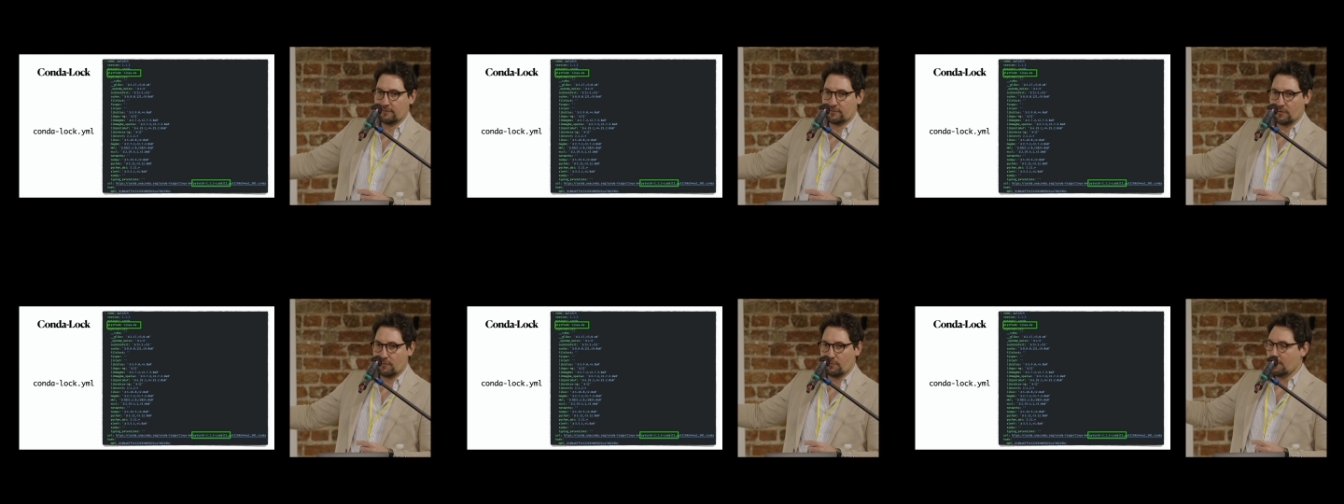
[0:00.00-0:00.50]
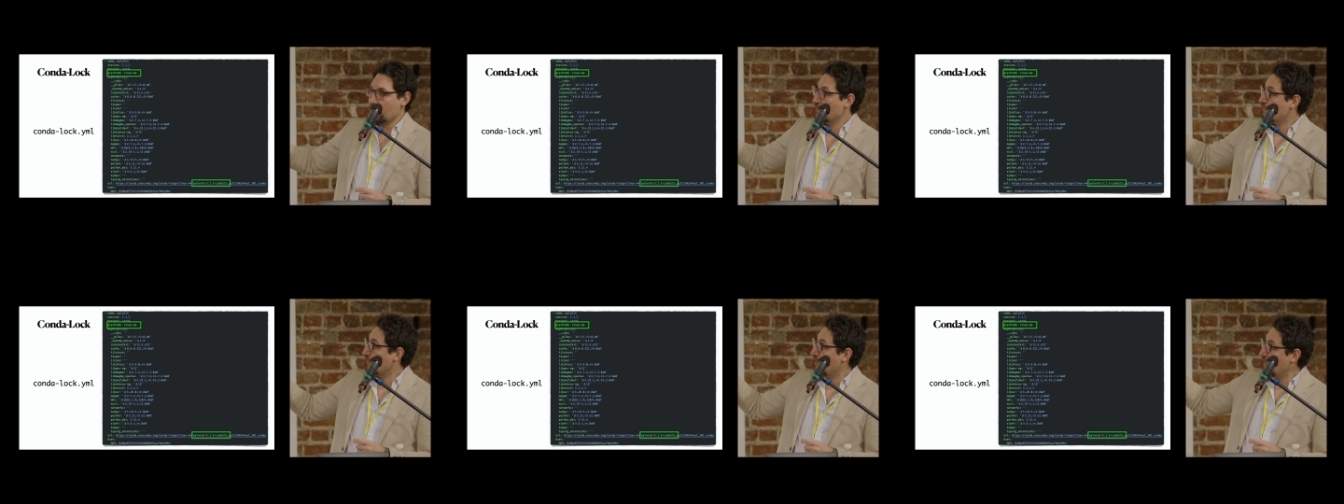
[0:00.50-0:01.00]
So
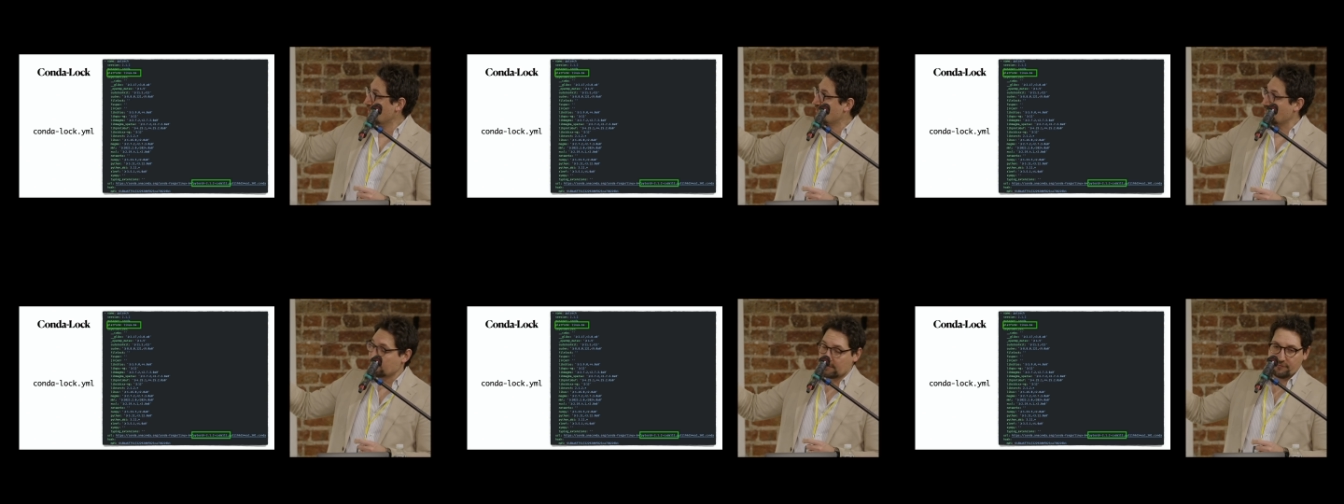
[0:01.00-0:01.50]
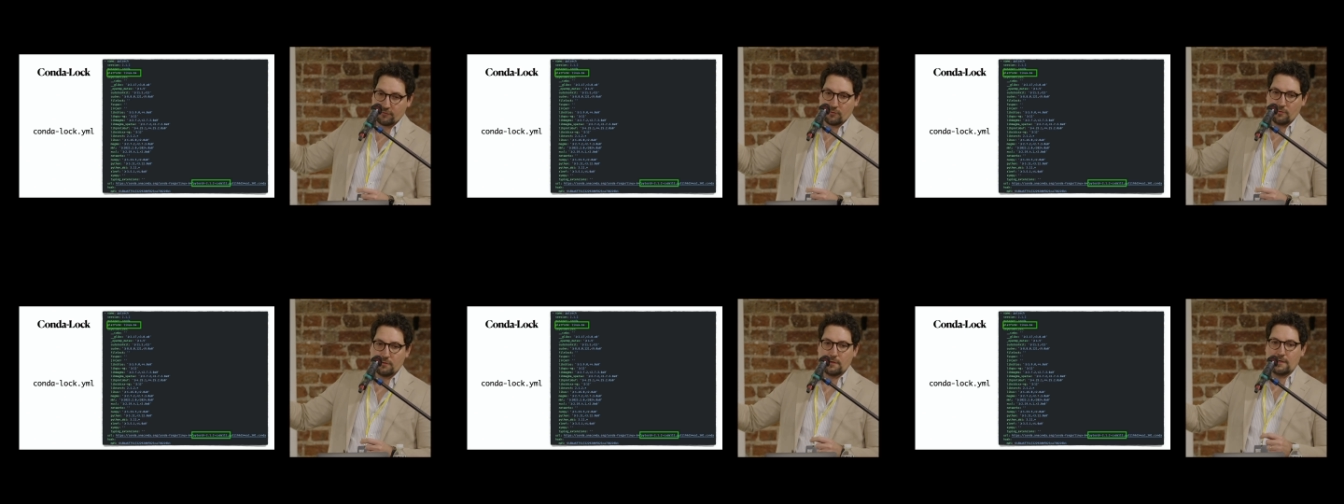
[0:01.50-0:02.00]
for Linux
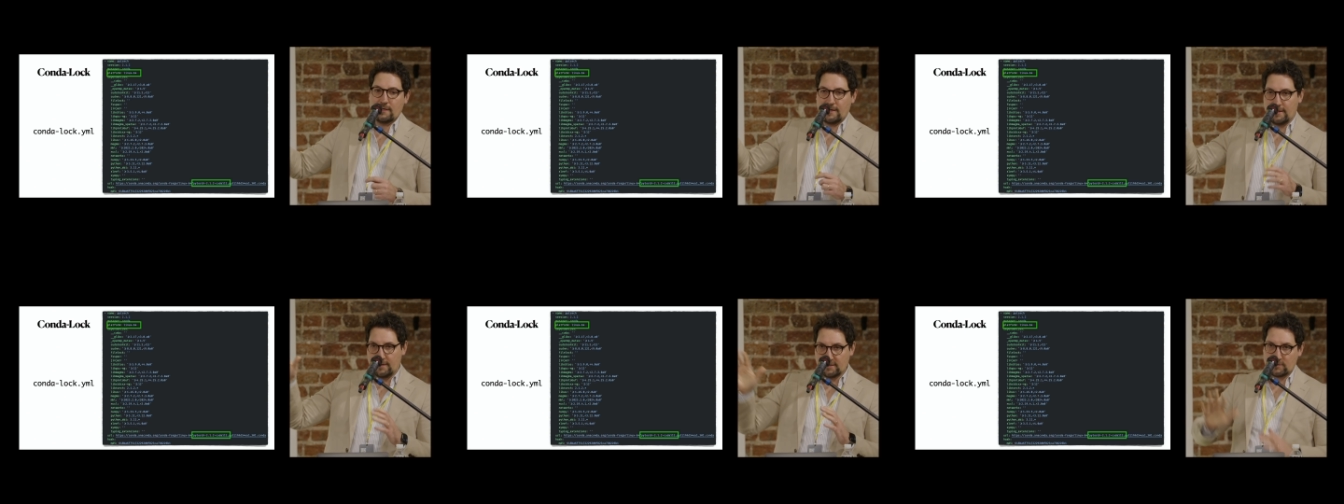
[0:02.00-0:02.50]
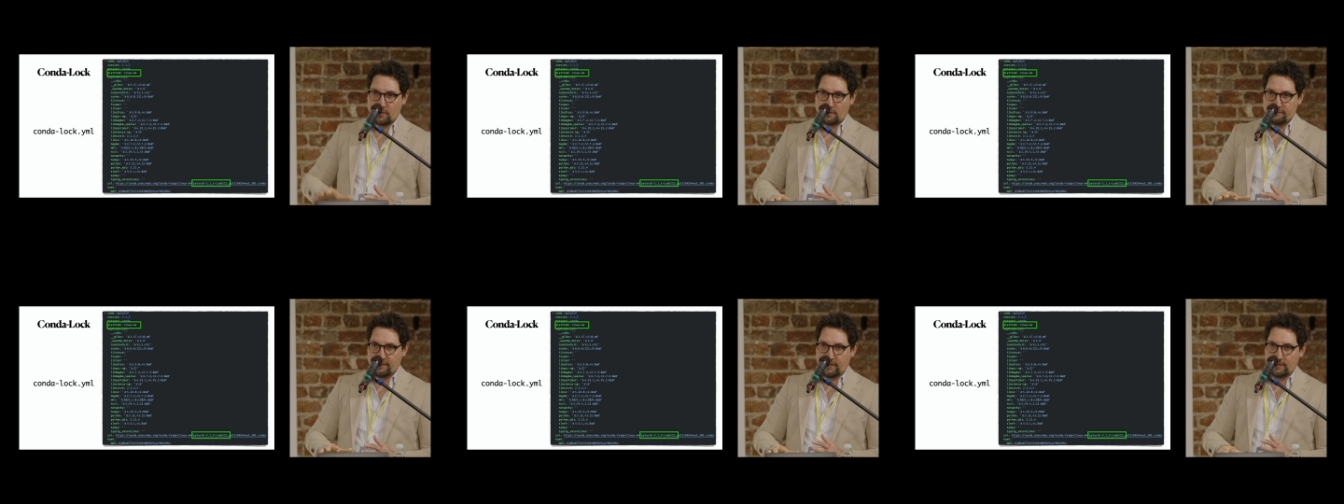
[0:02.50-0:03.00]
64, in this
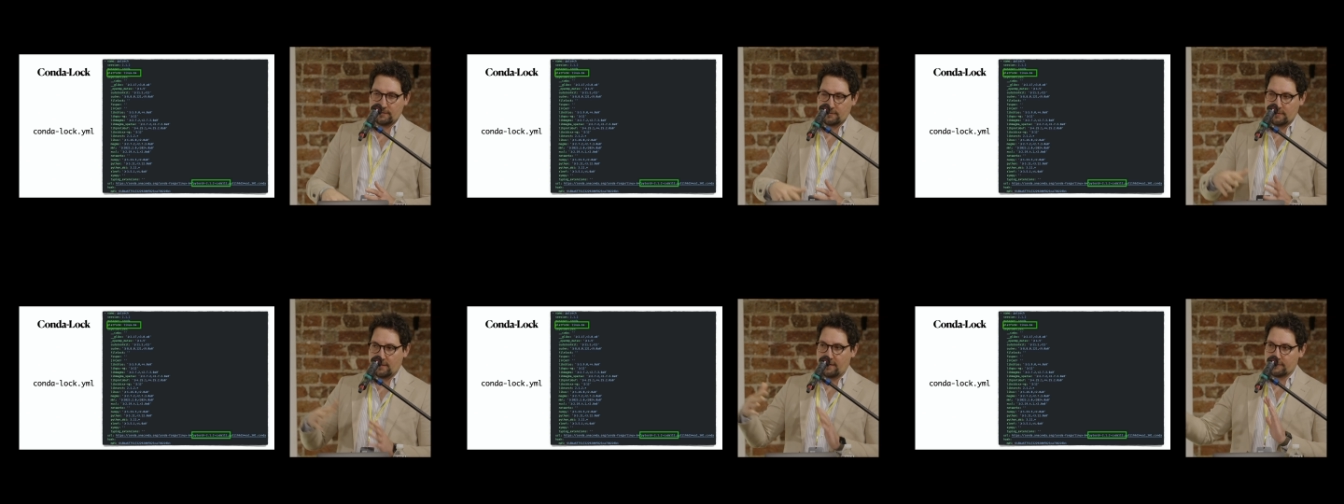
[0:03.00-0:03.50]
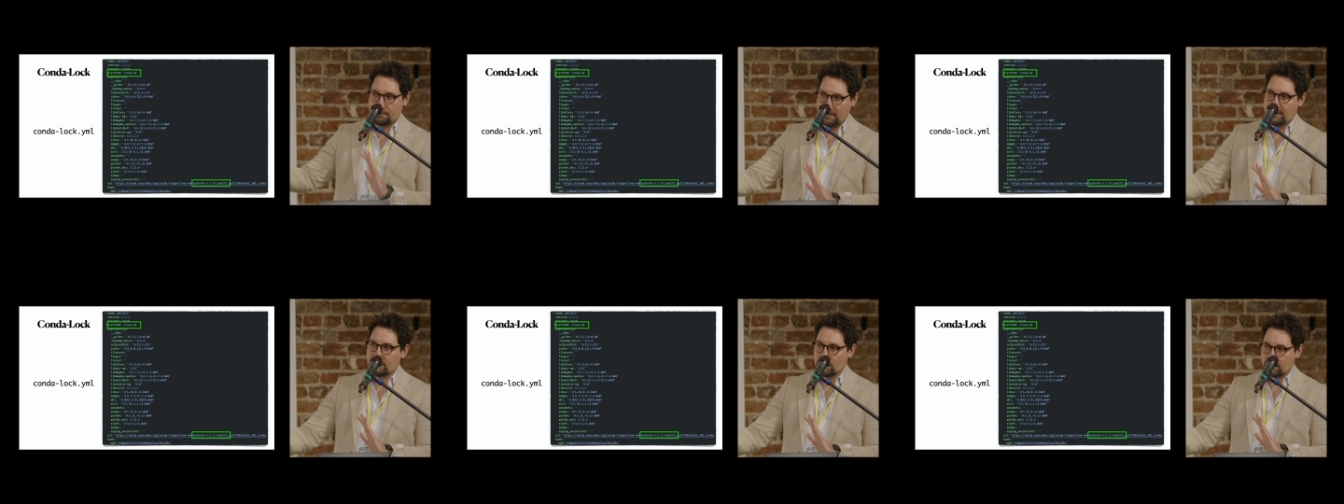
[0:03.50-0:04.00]
log file, you have the
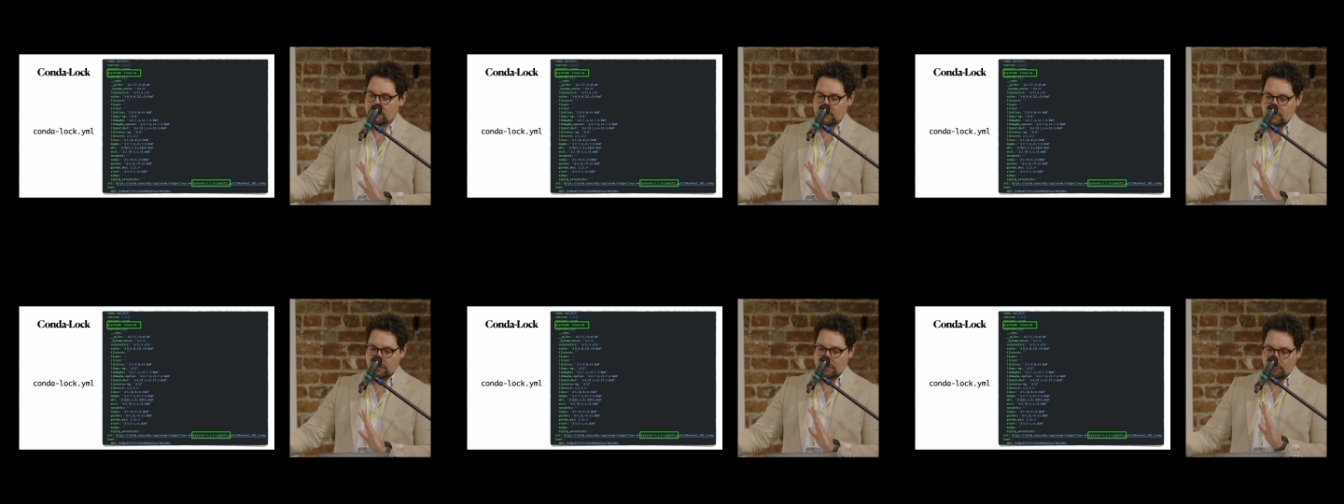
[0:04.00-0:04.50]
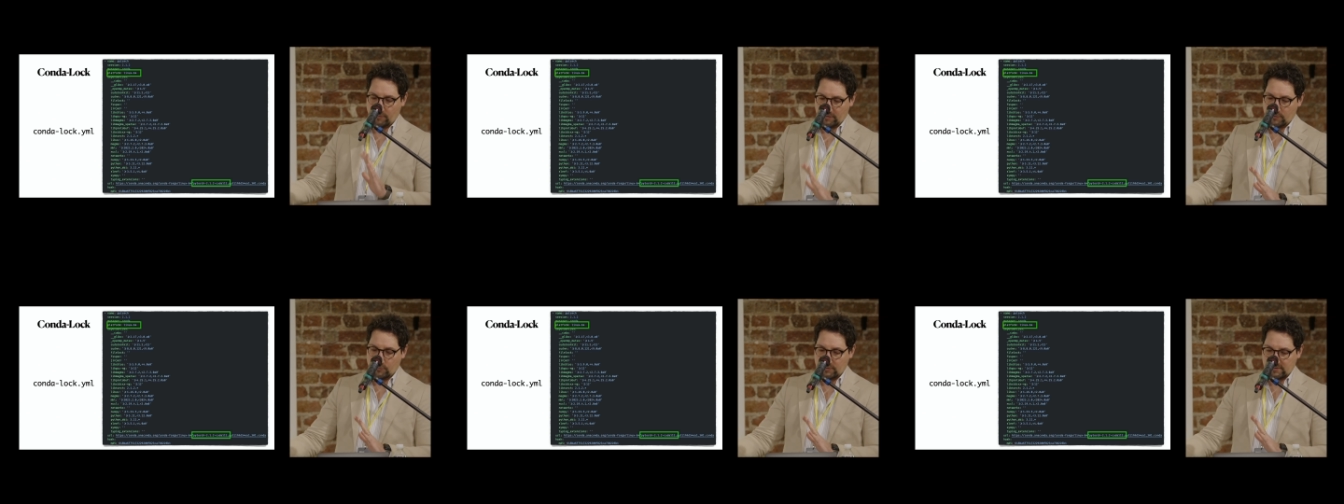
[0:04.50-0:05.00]
PyTorch
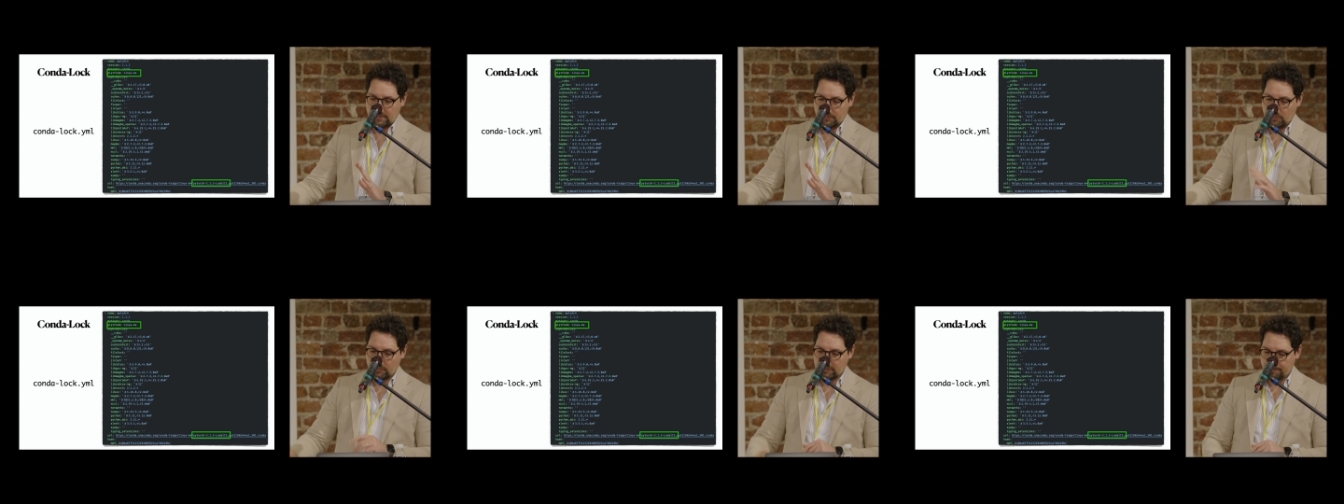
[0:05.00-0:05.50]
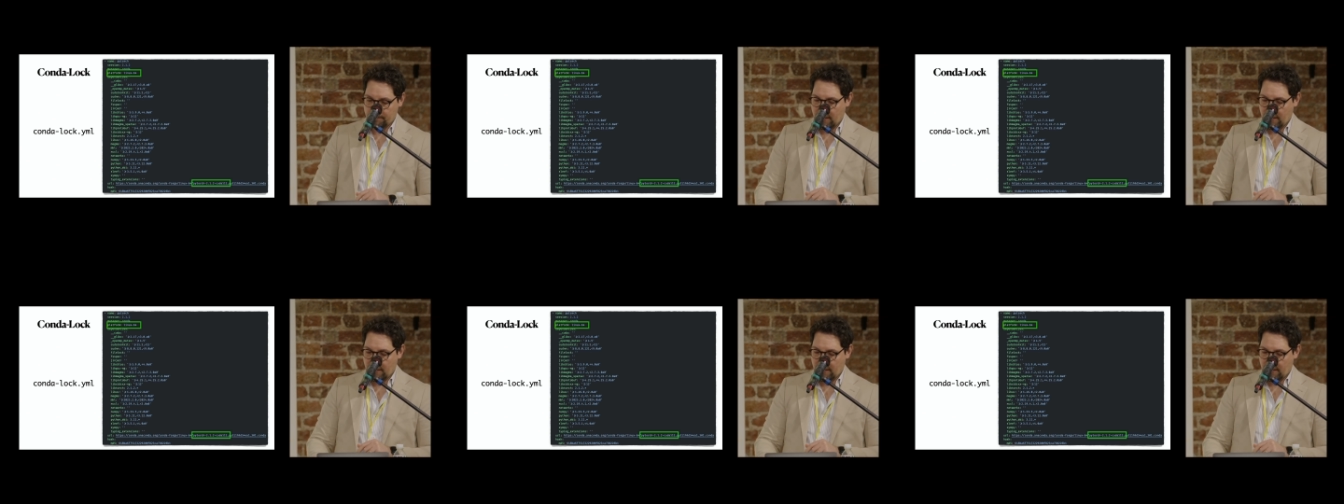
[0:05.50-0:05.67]
with CUDA support.